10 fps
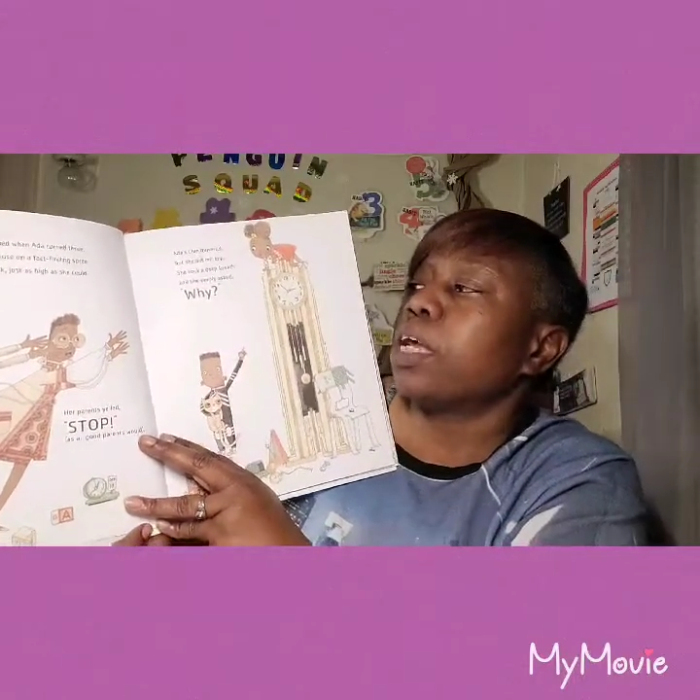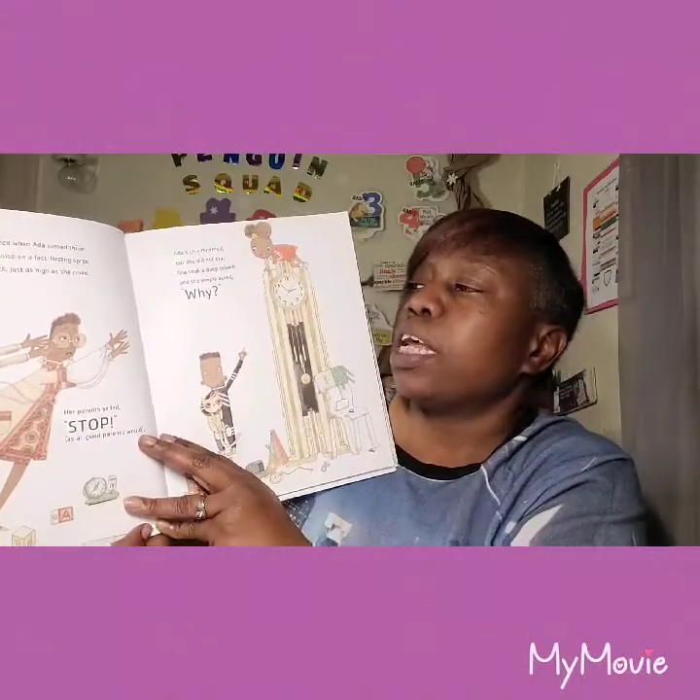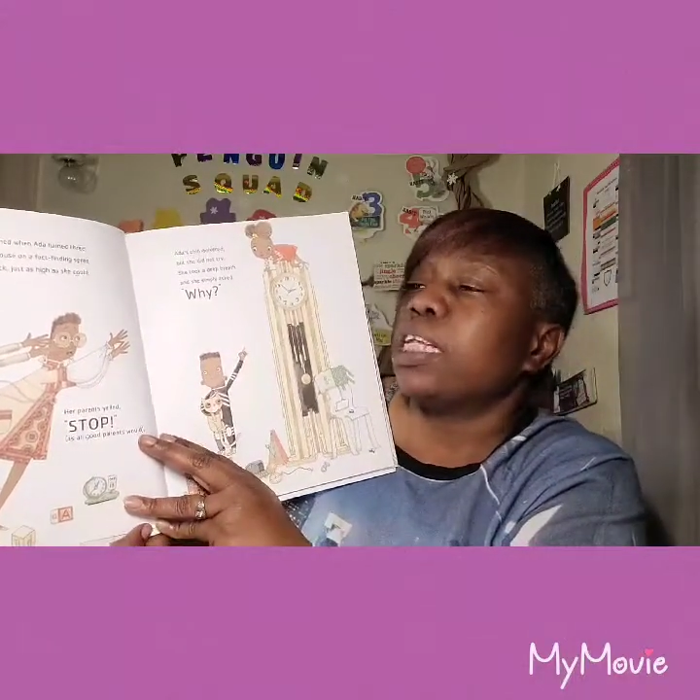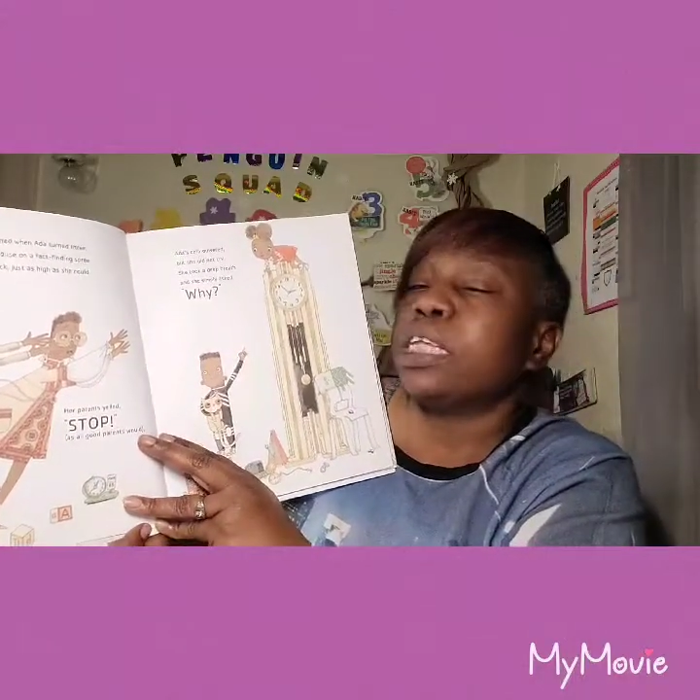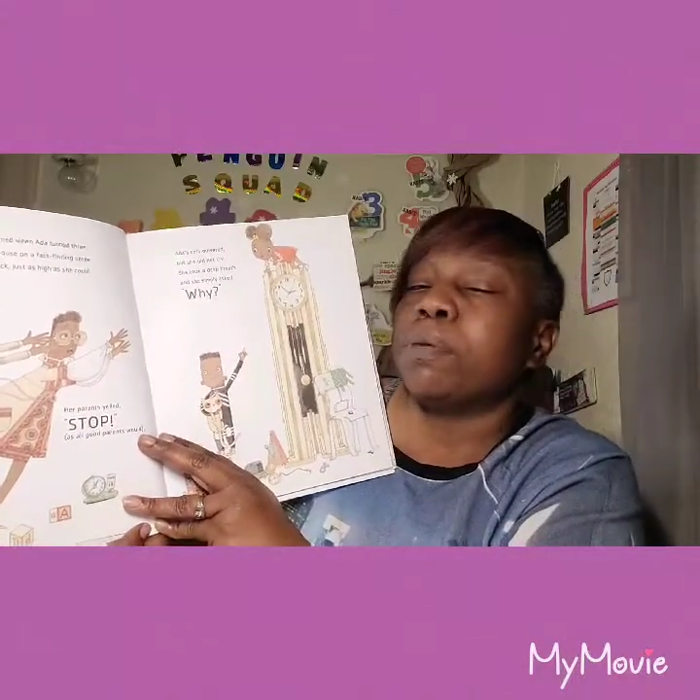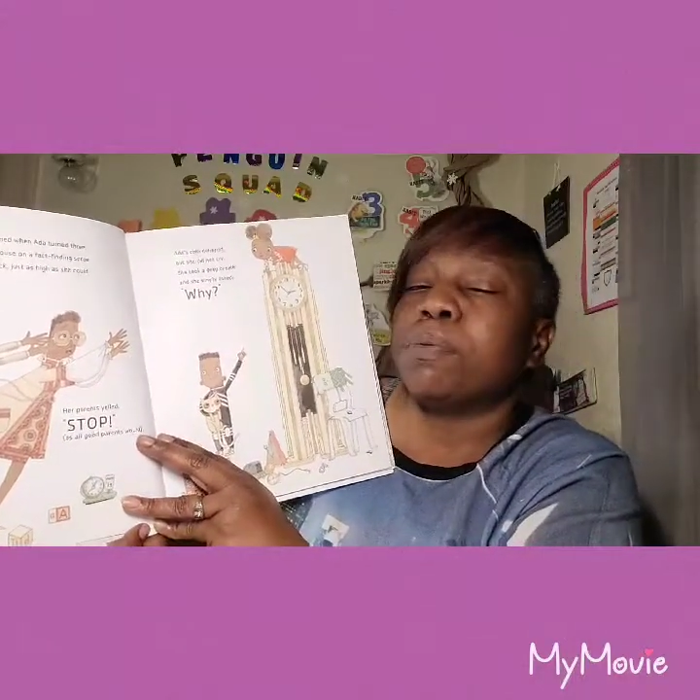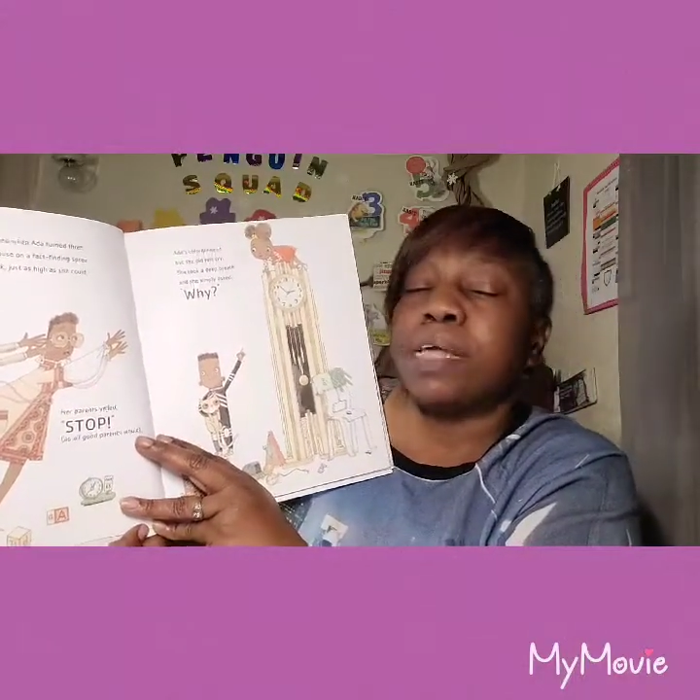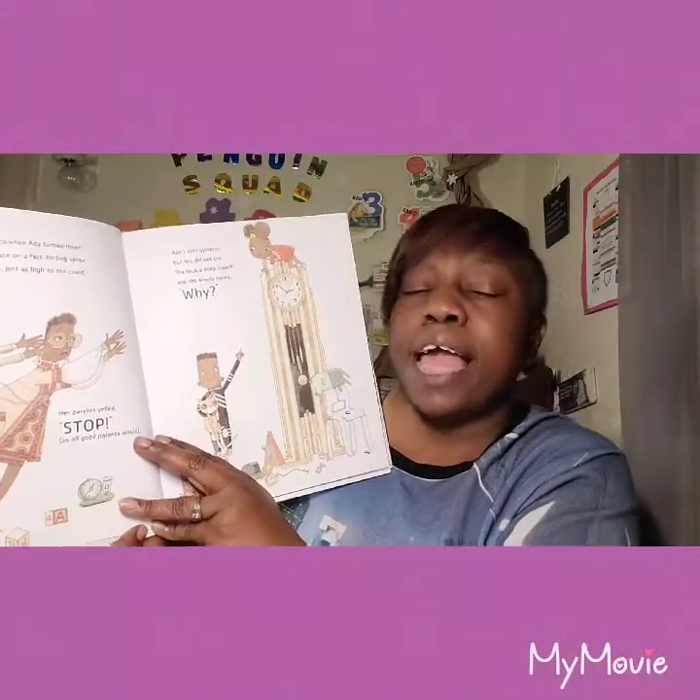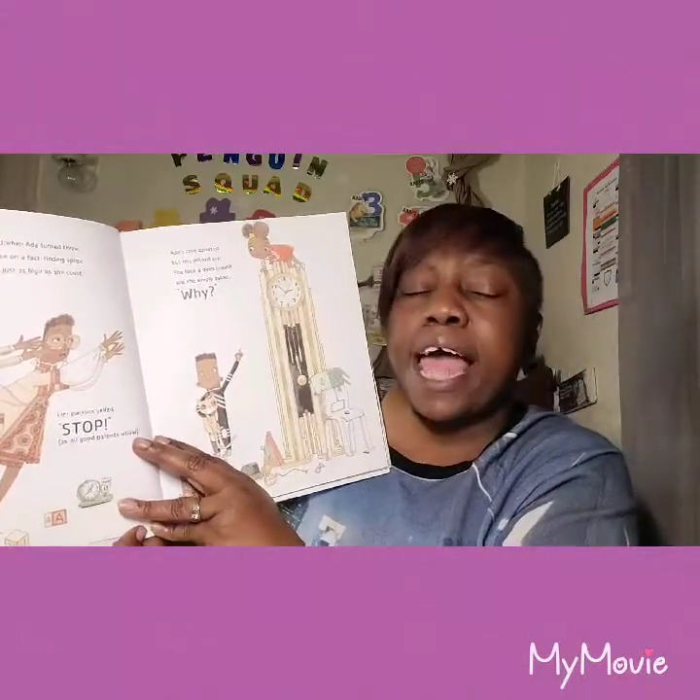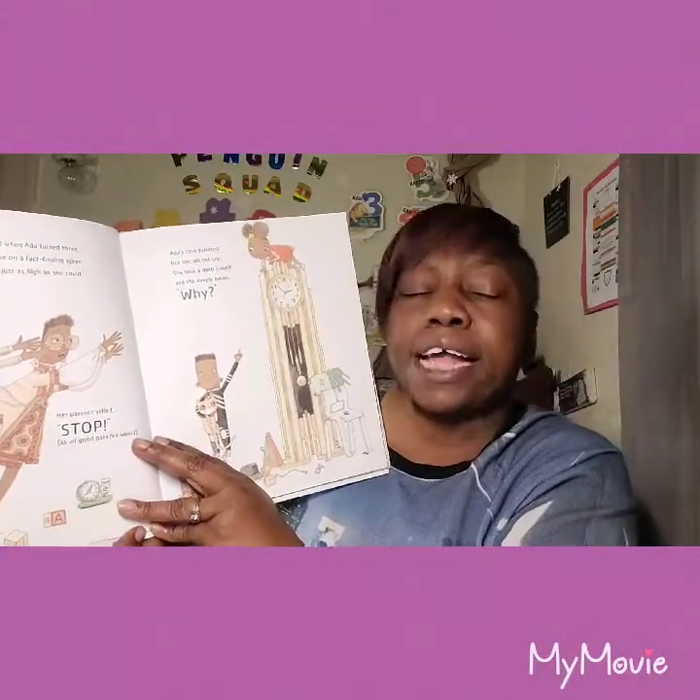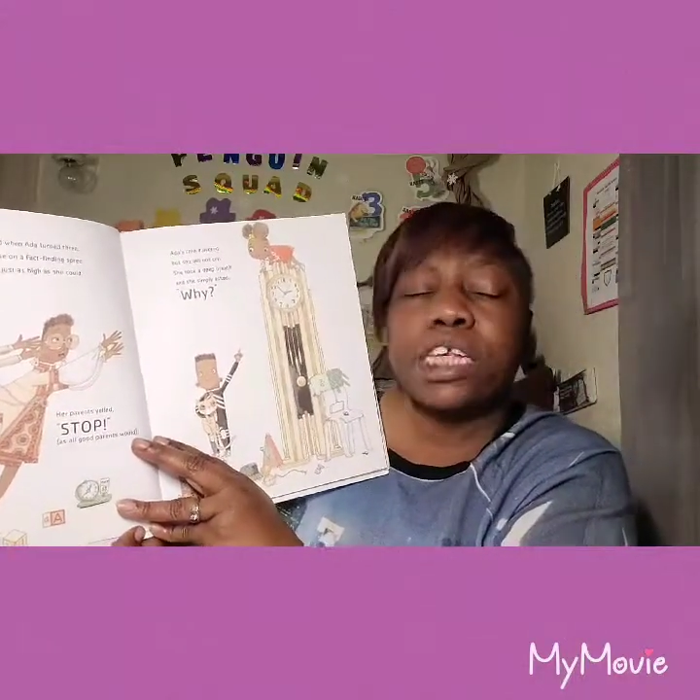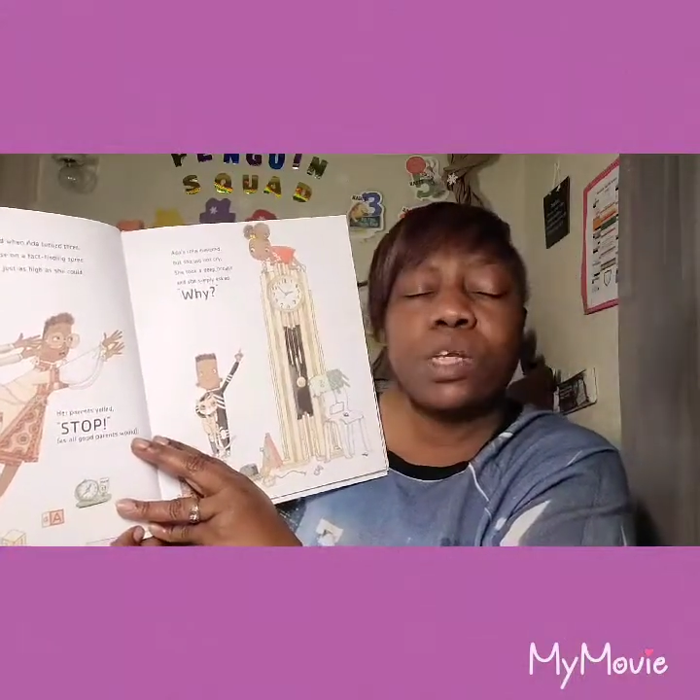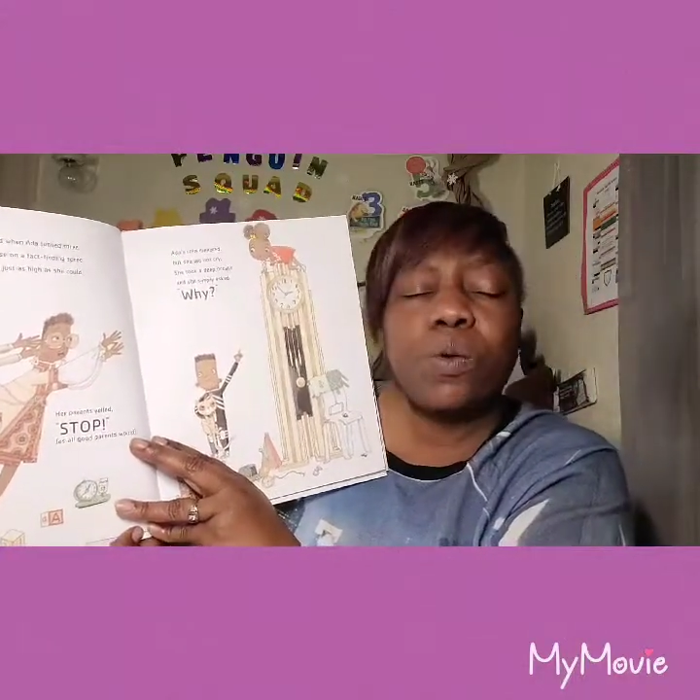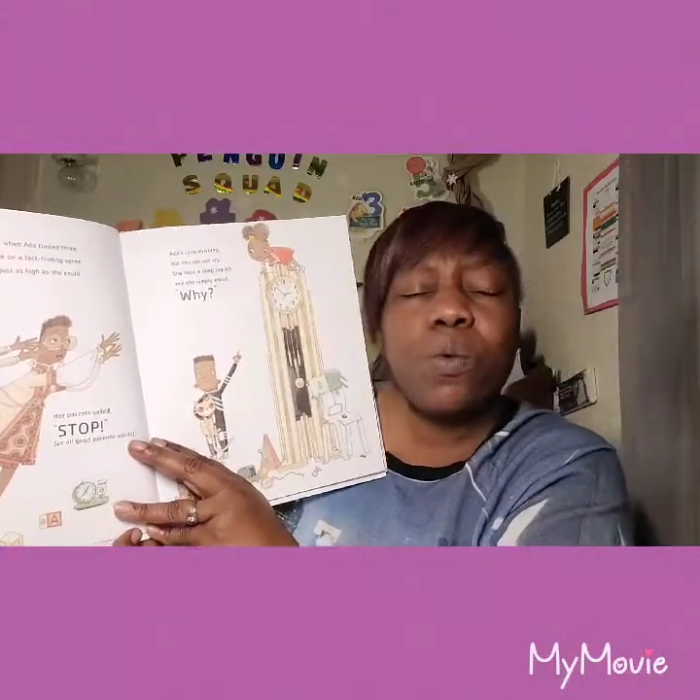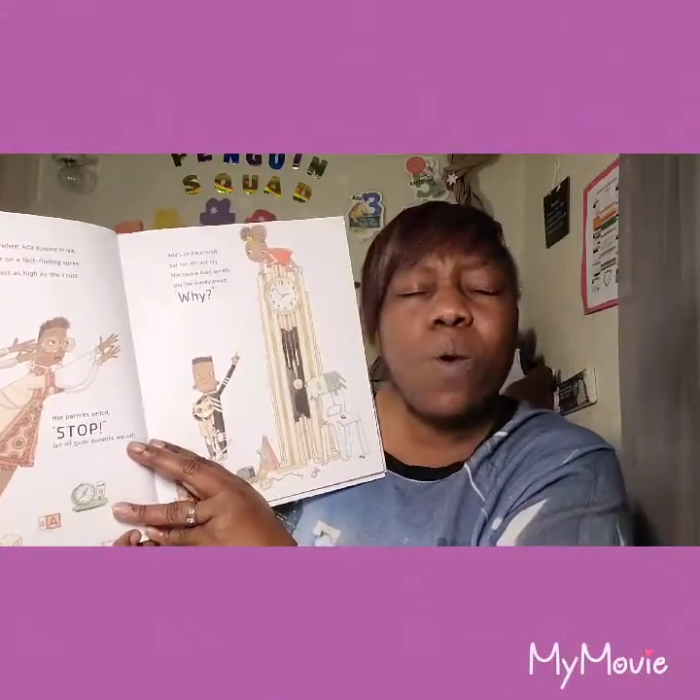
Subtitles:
and simply asked,